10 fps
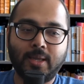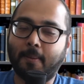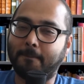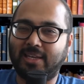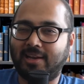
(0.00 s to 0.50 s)

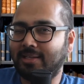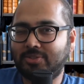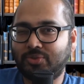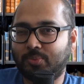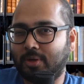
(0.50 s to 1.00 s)
Be nice
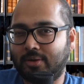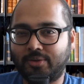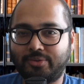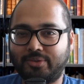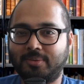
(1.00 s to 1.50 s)
to one
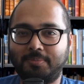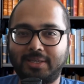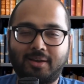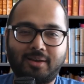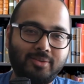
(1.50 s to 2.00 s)
another. Be
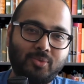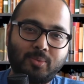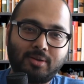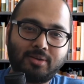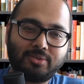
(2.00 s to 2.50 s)
kind to one
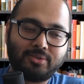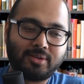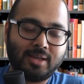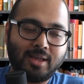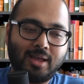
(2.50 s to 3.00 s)
another.
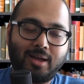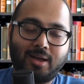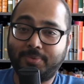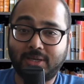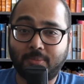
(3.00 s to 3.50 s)

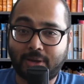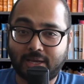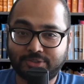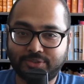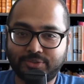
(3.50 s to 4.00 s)
Be
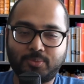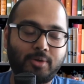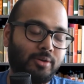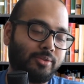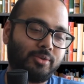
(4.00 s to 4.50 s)
compassionate to one
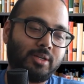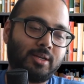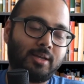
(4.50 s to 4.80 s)
another.